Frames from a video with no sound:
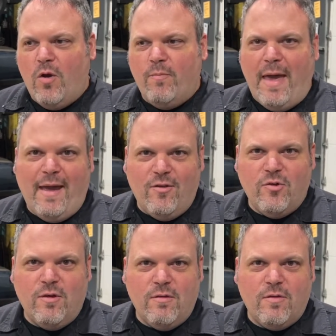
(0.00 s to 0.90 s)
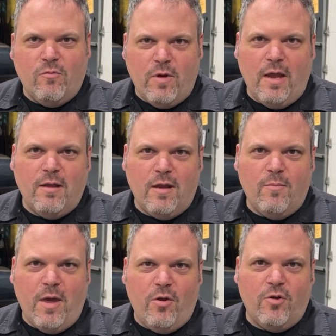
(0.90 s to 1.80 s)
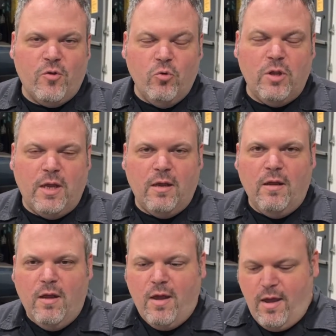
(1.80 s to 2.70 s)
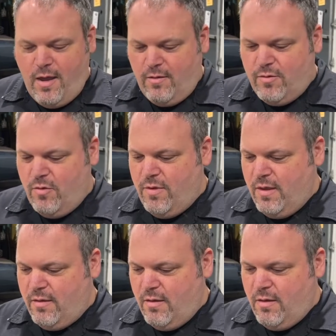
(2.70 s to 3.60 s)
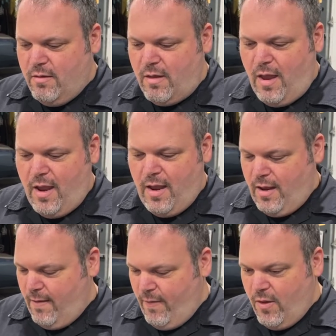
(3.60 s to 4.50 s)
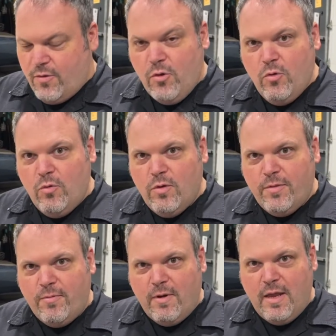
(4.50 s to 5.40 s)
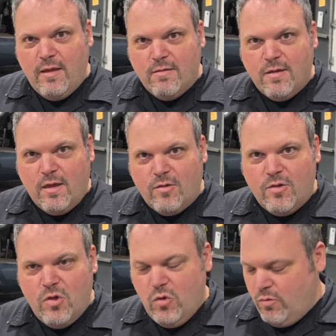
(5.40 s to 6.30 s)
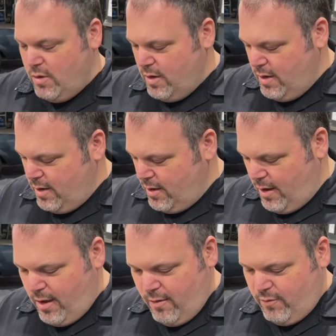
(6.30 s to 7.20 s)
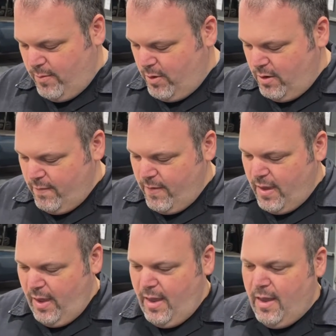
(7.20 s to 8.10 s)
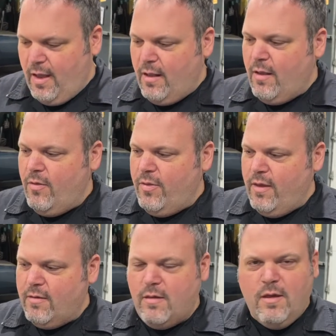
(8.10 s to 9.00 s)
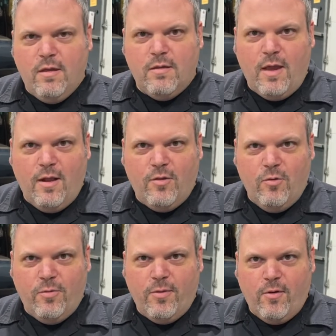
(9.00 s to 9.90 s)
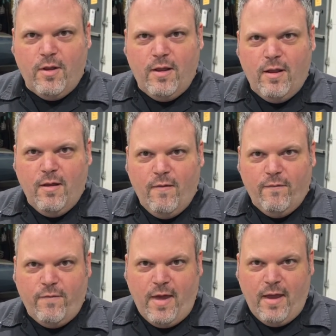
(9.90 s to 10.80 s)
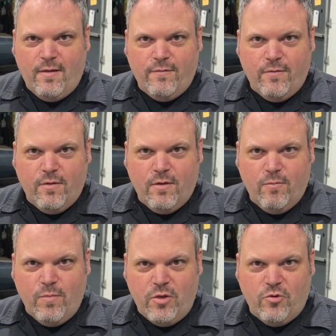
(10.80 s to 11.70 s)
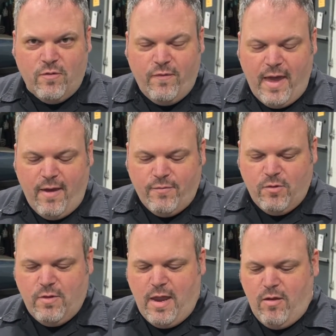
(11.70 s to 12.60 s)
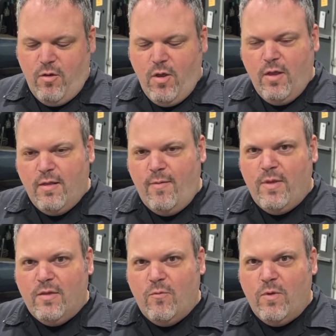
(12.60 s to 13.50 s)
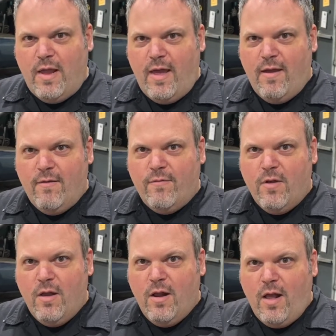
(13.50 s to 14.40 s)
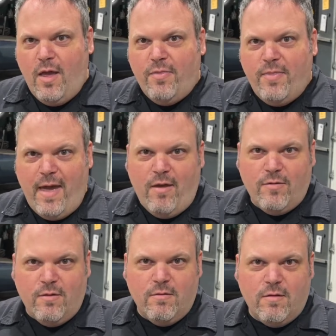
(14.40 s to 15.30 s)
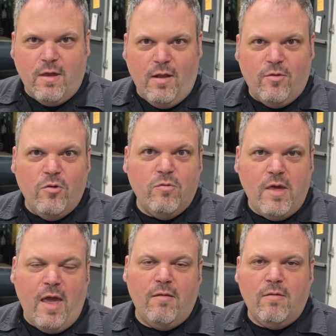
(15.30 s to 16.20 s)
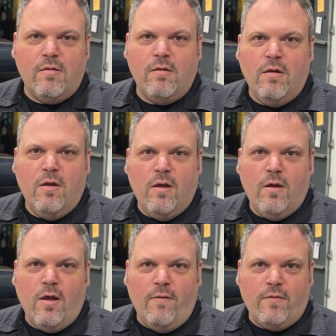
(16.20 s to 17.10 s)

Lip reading: packages surrounding about our tooling. So this is a 2362 reamer, and this is a 235 measured valve. So now that means that we have a thousandths and two tenths of